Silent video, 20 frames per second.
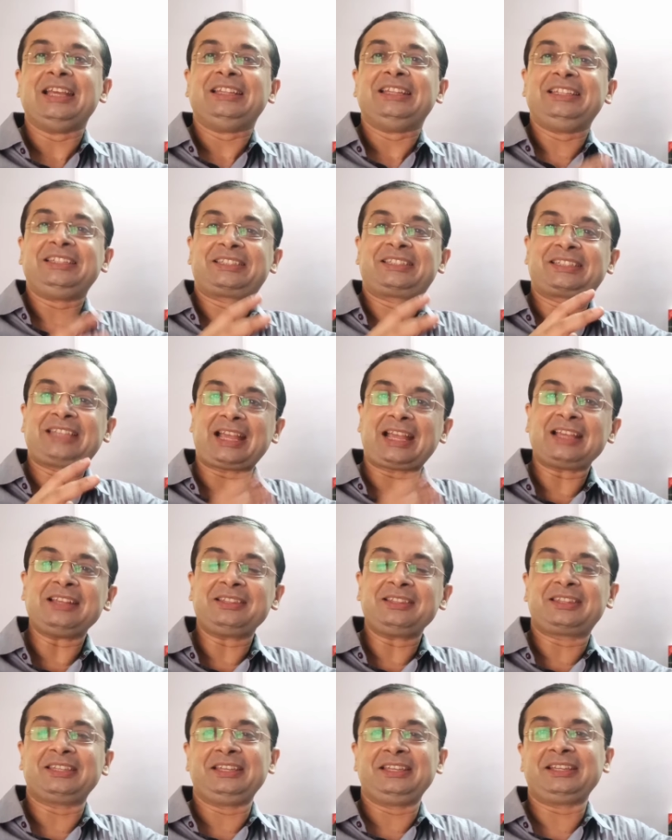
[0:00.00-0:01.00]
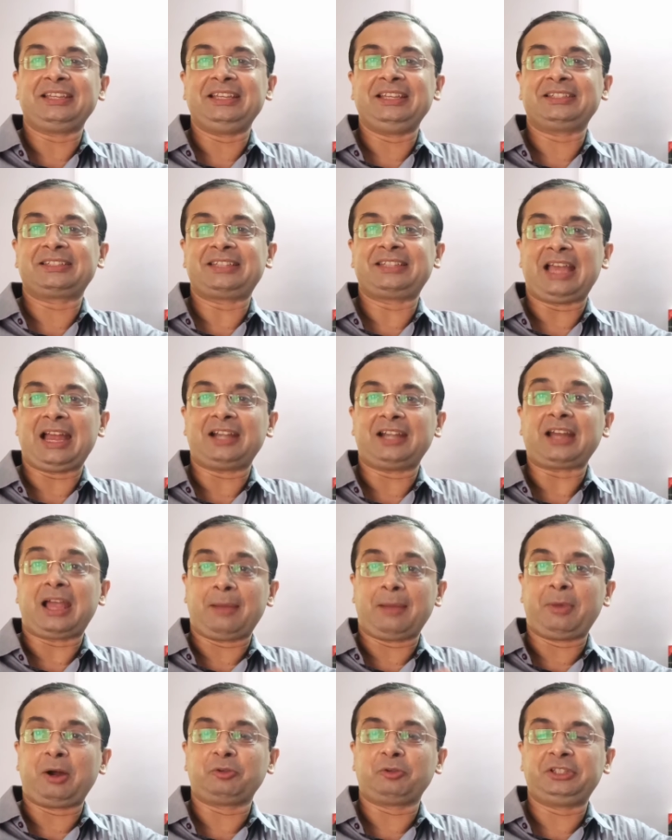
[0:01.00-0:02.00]
The second thing is that
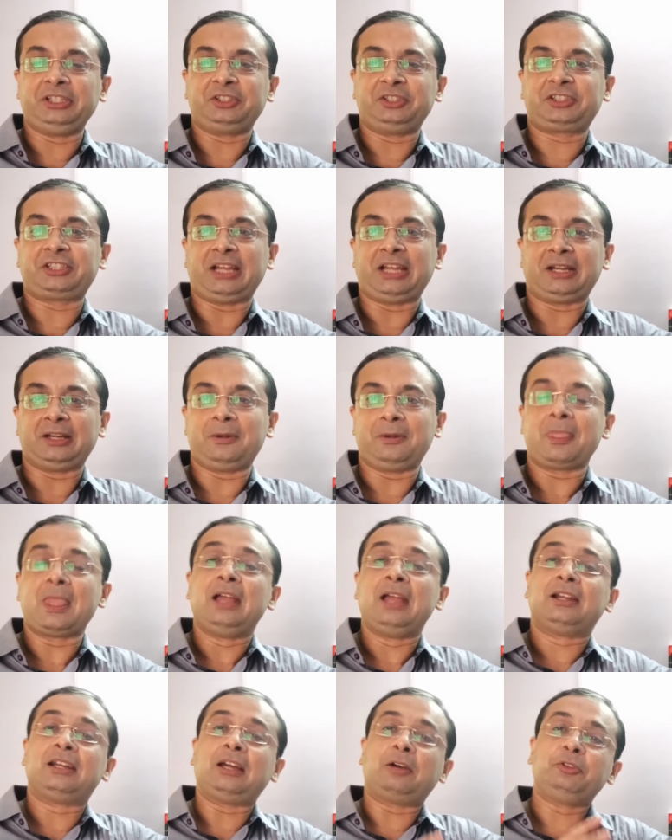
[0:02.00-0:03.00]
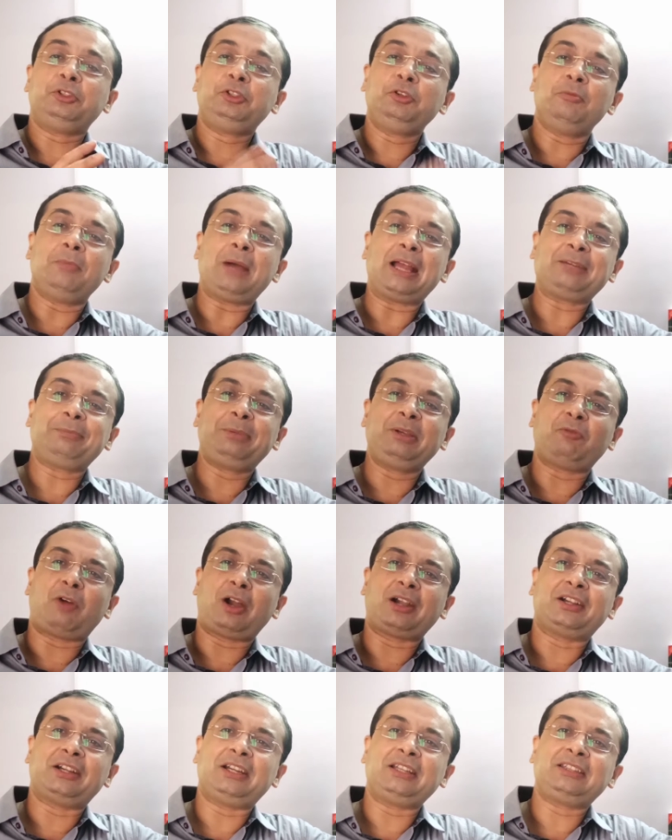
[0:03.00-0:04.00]
about this channel. Now you might be
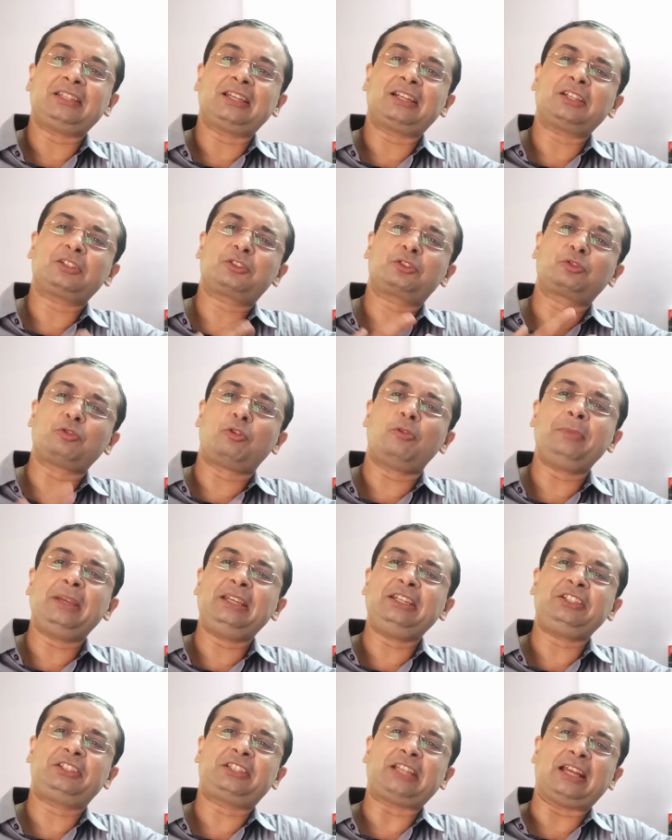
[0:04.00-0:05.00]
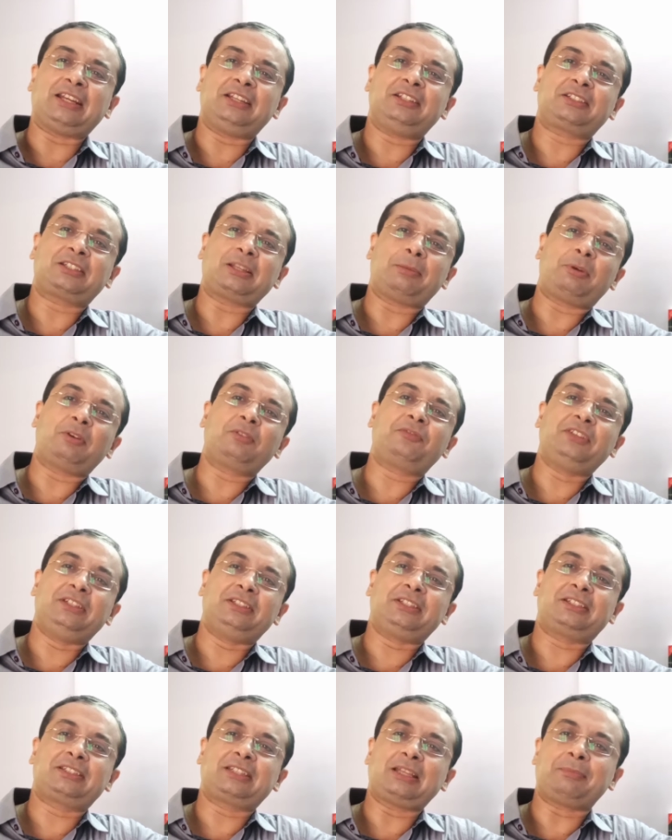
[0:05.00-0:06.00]
wondering there are so many channels about
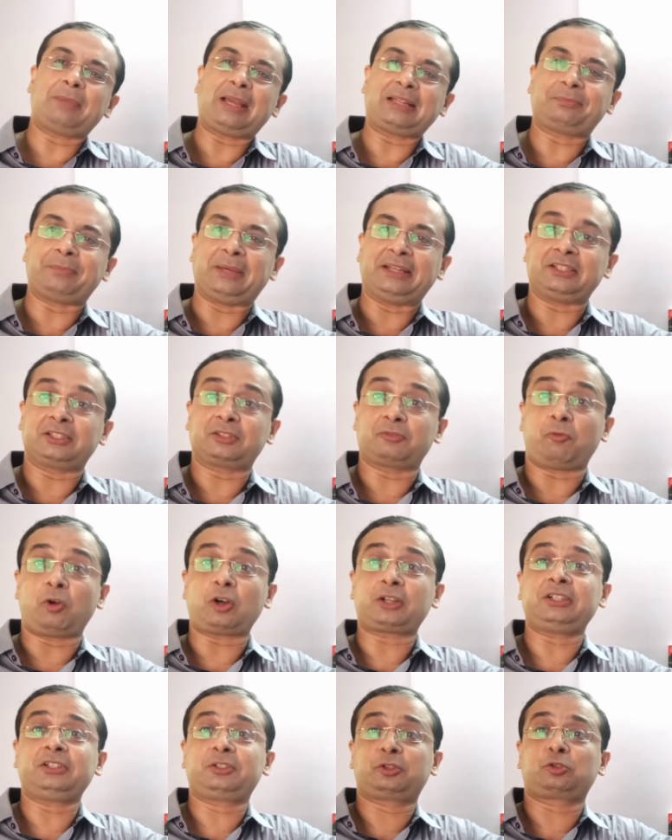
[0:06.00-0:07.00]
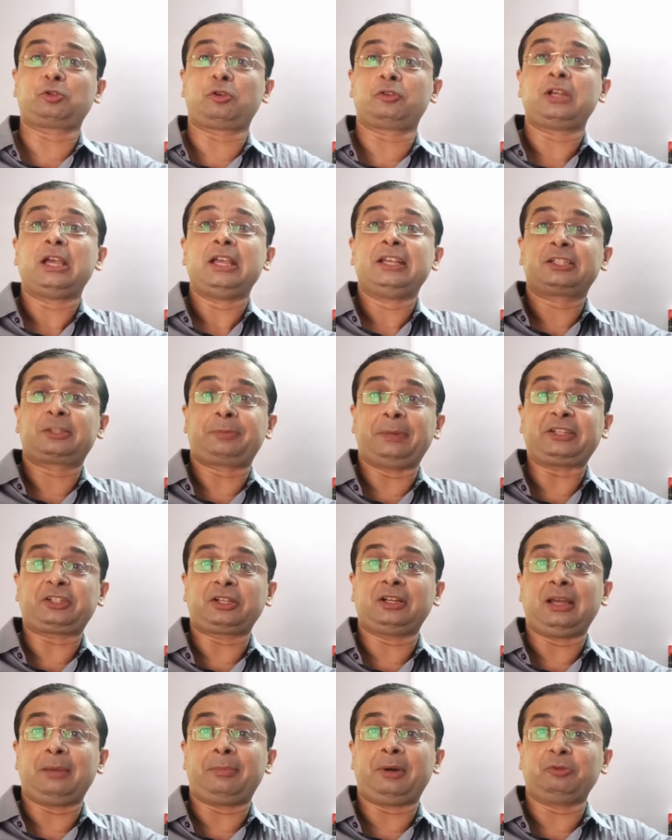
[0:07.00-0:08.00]
physics and mathematics. What is so
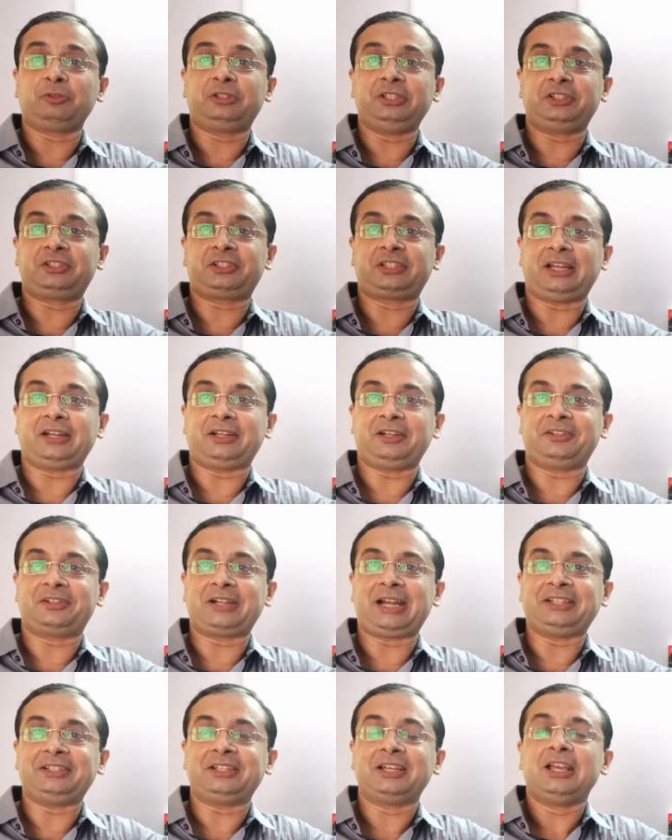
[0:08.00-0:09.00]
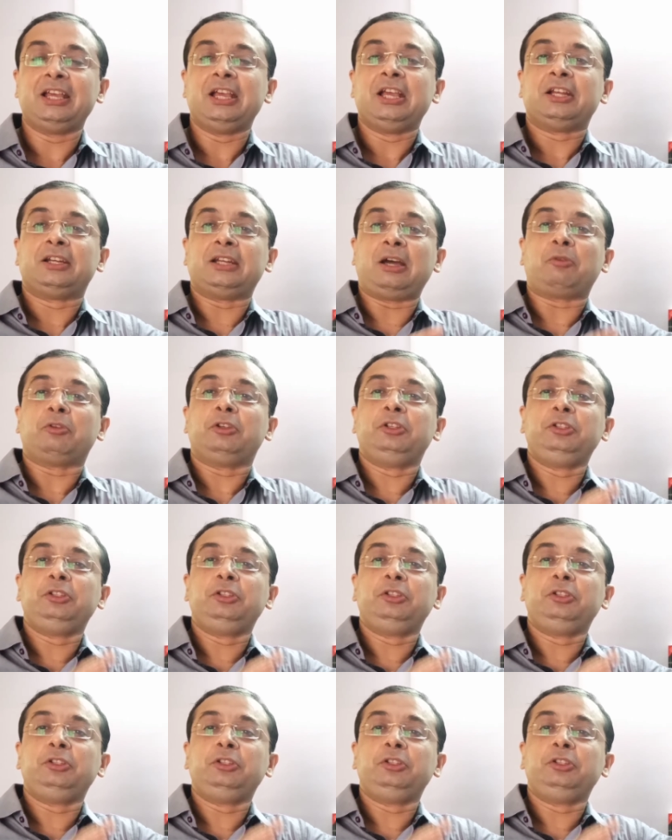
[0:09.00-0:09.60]
special about this channel, right? Now